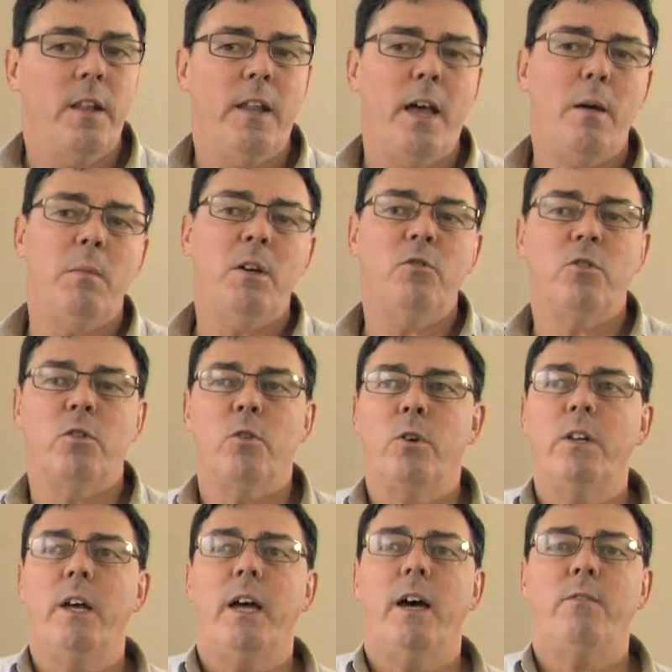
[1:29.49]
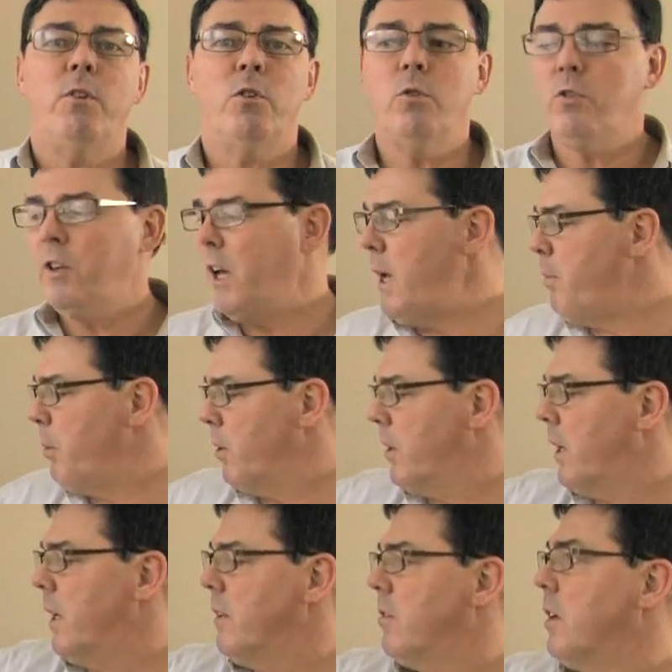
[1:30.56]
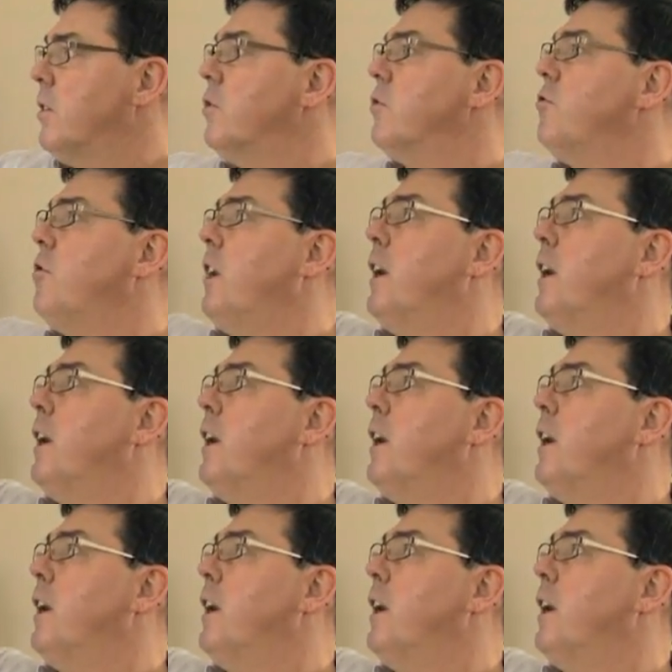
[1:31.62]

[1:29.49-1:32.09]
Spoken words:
then that means you're going to have to do tapered cuts on your